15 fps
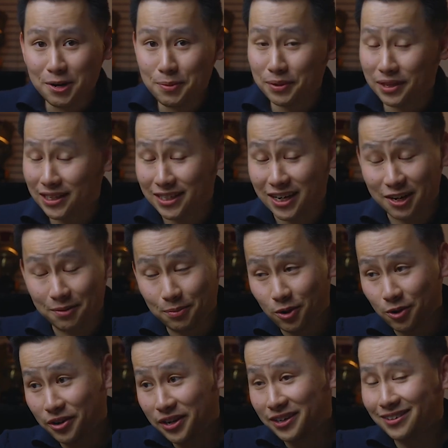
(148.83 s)
But that's kind of
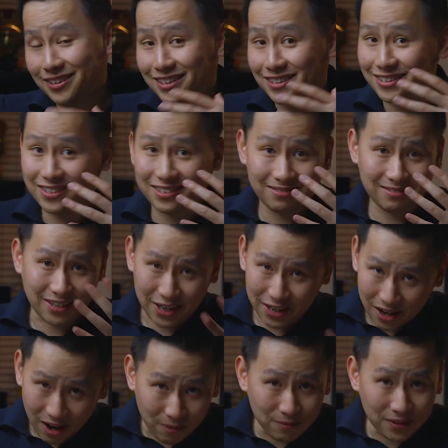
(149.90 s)
boring and it's kind
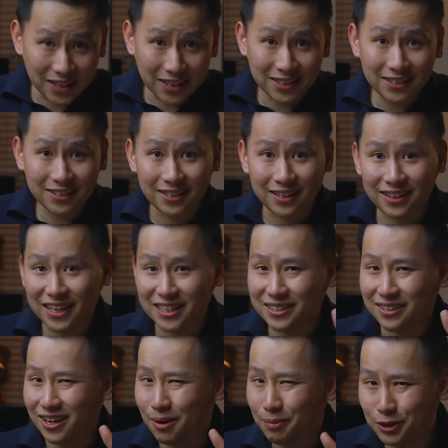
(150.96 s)
of obvious, and there's
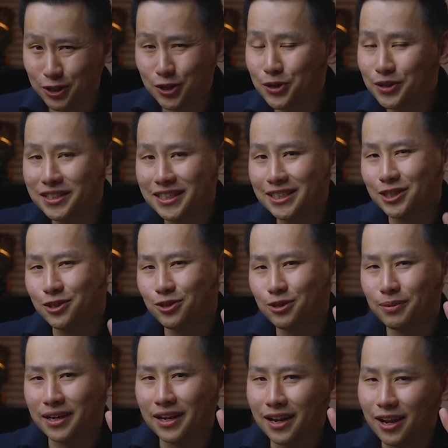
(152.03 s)
an opportunity to do
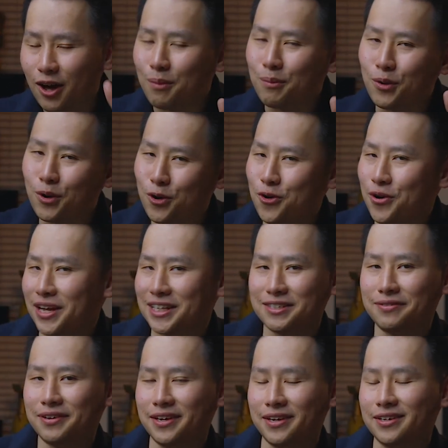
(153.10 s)
something a lot more
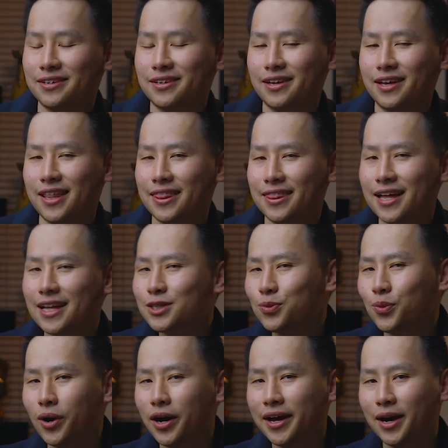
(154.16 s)
creative here. And that's
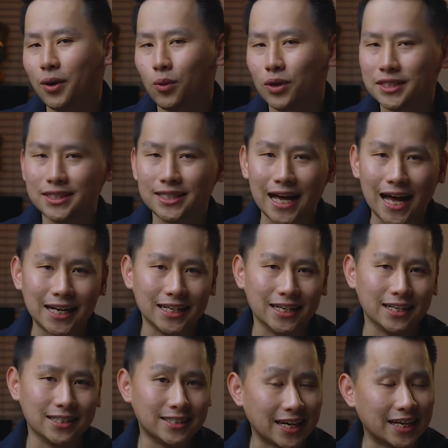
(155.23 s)
why I wanted to add
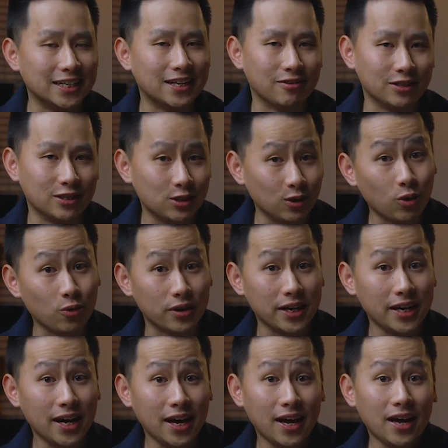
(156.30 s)
in a secondary
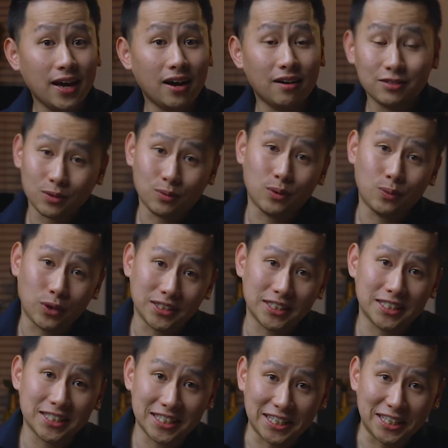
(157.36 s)
story of someone wanting
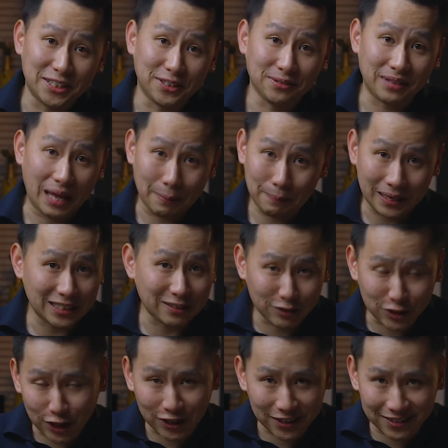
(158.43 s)
to steal that piece of
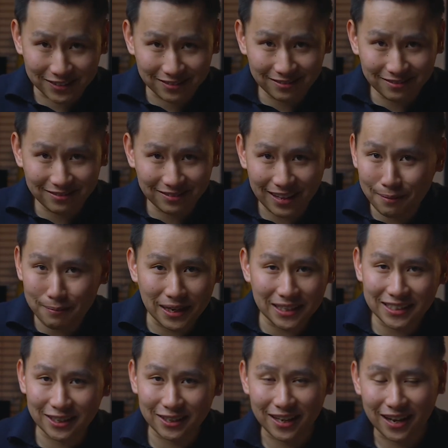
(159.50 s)
chocolate. That
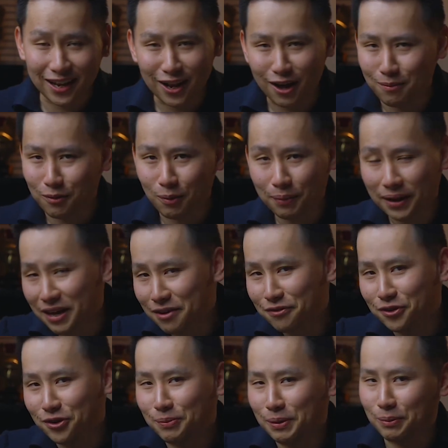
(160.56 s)
makes it a lot more
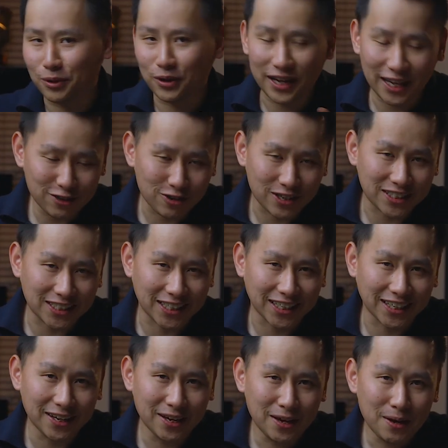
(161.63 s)
playful, a bit more
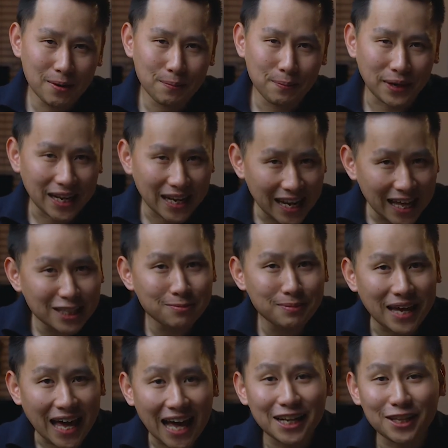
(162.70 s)
interesting, but it lets
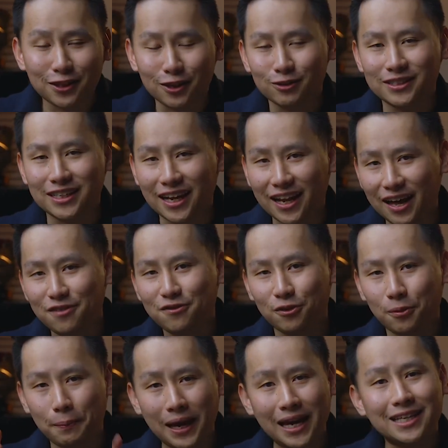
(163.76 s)
me add in those
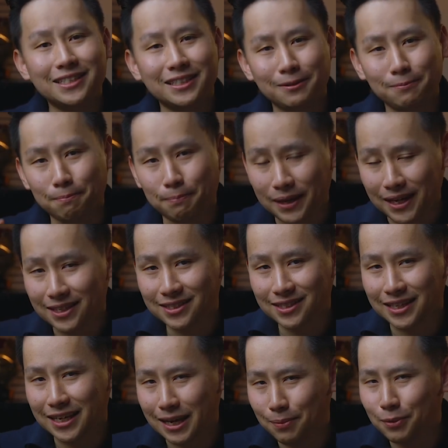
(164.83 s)
delightful pacing beats
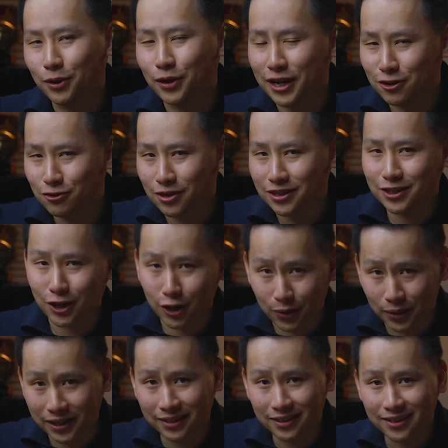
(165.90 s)
to keep your interest
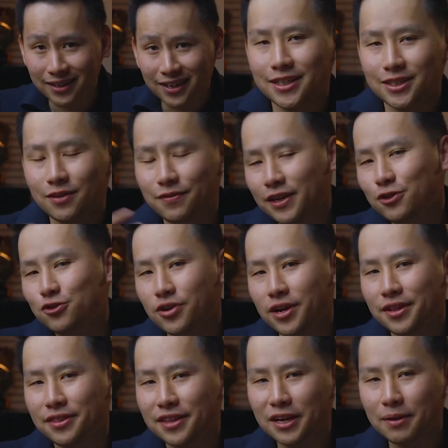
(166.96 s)
going. So if you can try
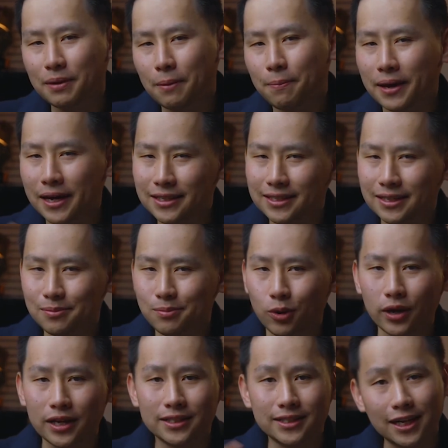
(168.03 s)
and think about pacing
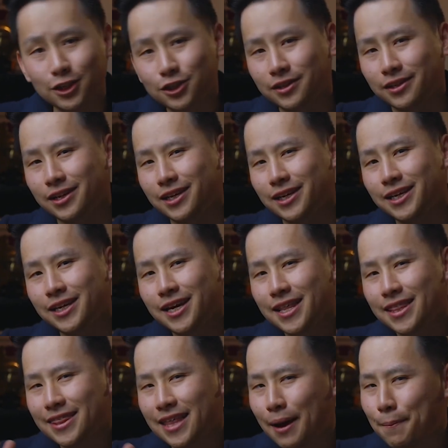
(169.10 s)
more intentionally,
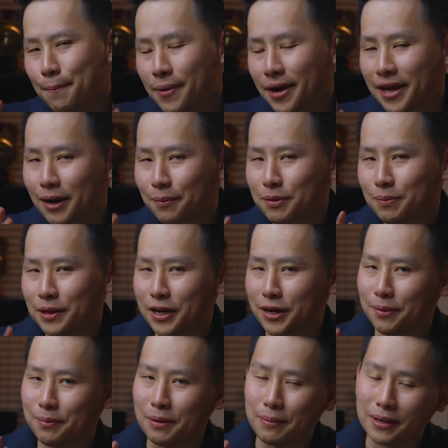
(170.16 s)
that might help you
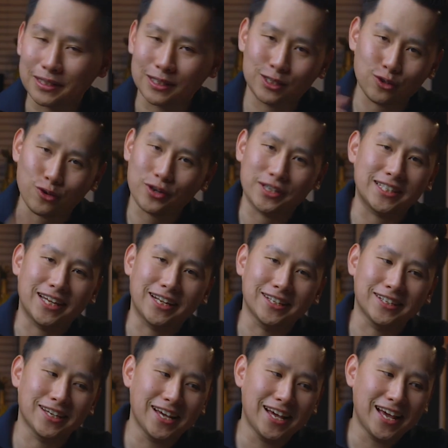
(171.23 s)
become a better
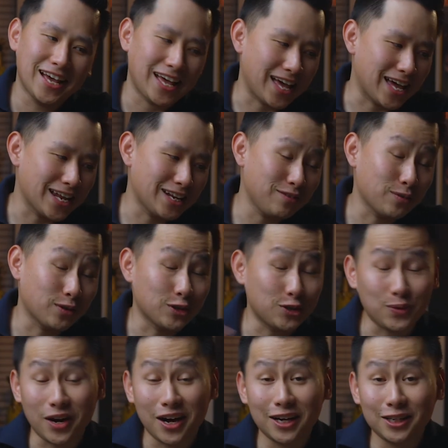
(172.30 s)
storyteller. And if you want to
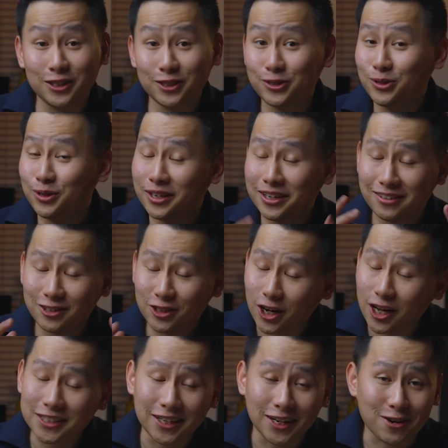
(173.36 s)
do what I do,
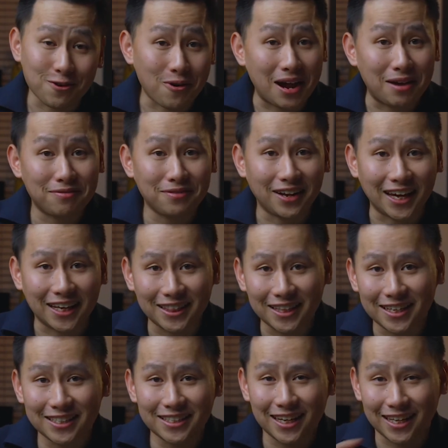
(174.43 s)
chart it on a graph like
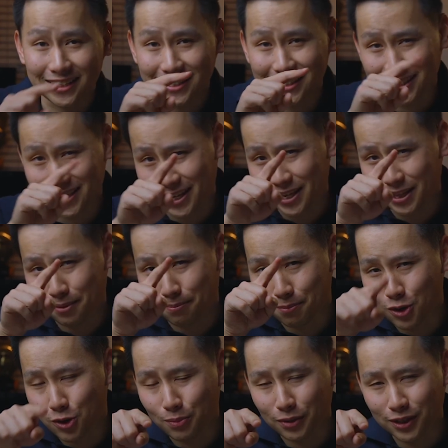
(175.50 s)
this and see the
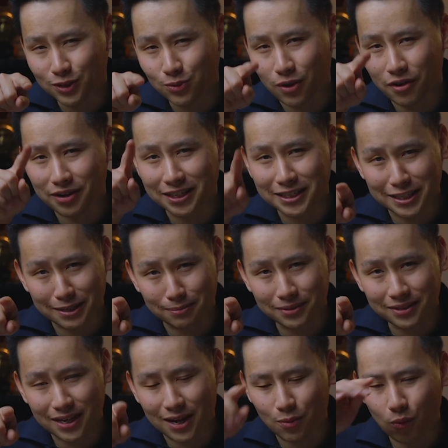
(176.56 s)
moments where it
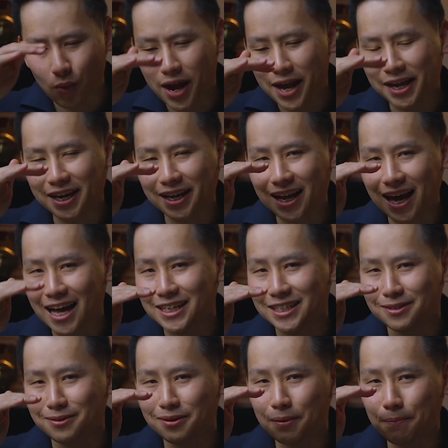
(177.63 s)
dips and where you can add
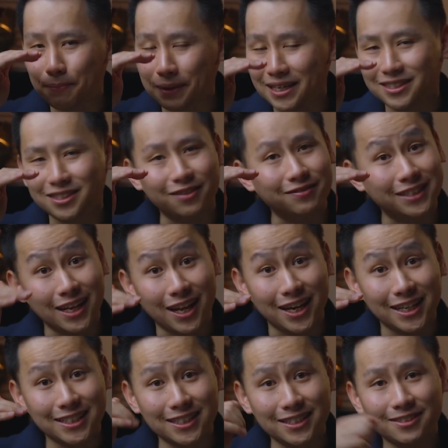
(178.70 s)
in beats of
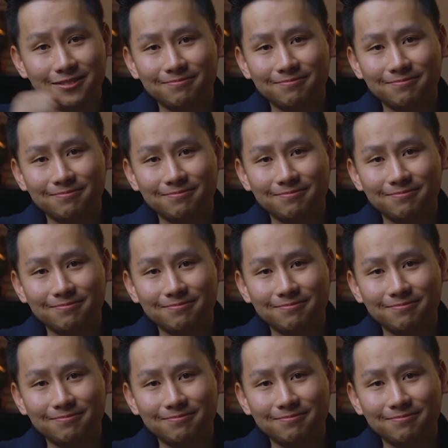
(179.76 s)
delight.